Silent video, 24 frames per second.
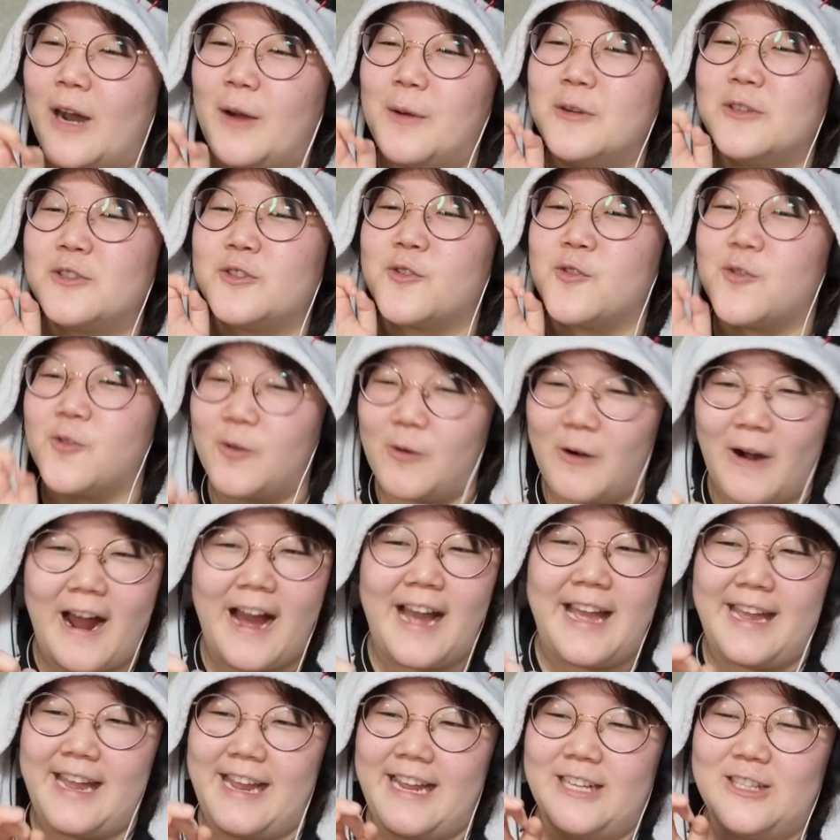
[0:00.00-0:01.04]
I was
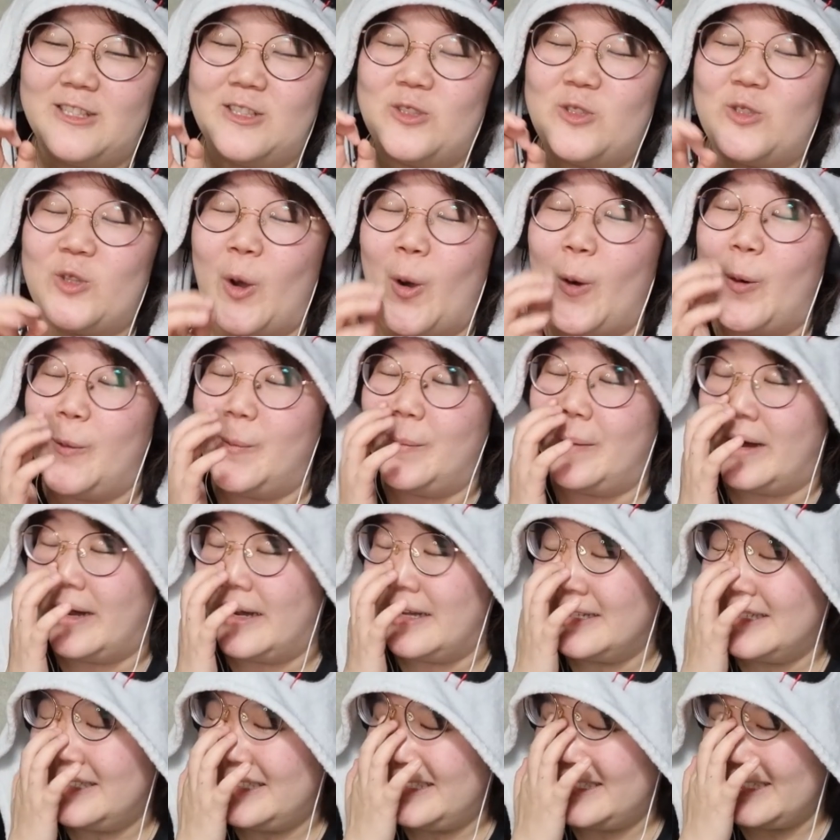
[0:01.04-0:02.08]
crying so
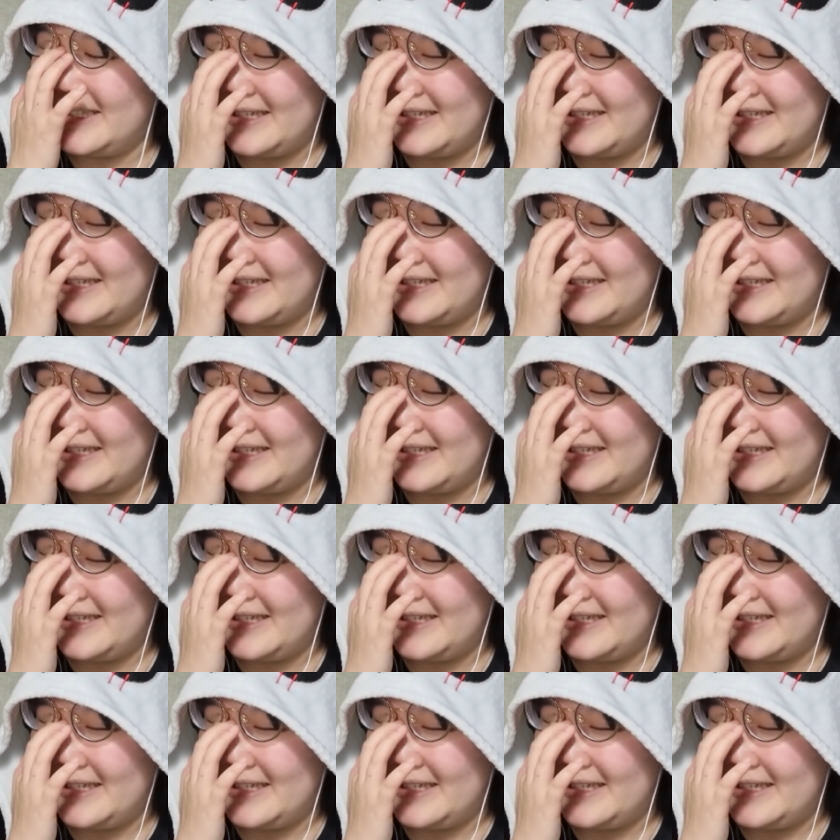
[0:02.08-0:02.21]
much.